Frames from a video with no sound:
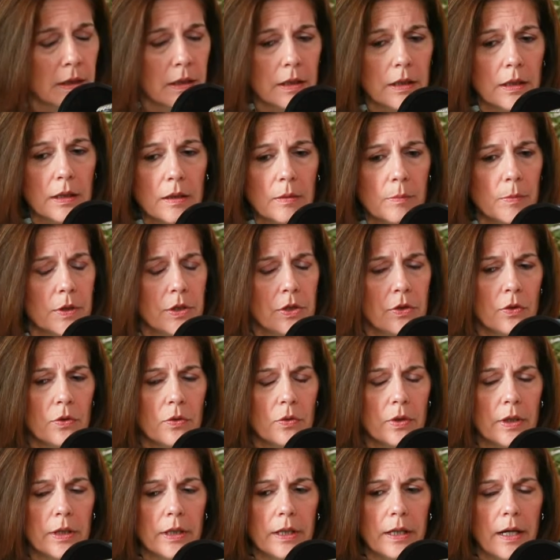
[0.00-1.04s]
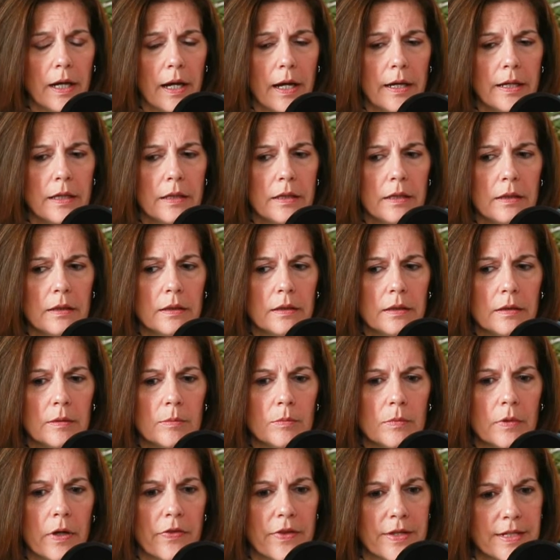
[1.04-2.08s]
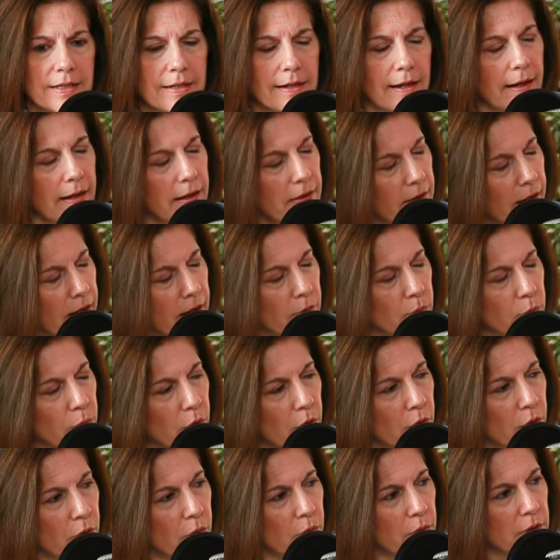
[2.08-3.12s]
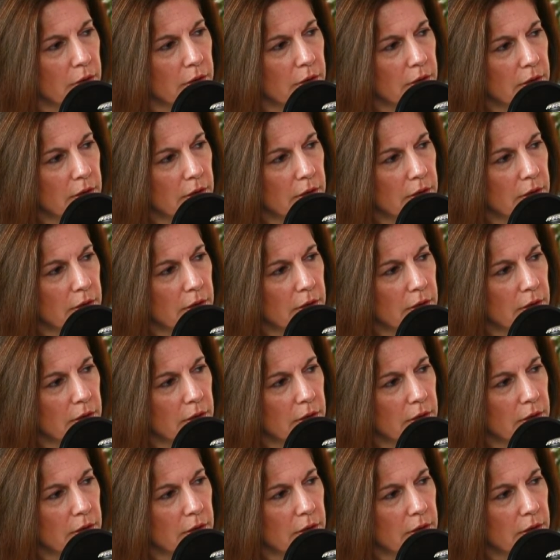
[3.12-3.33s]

On the day that Roe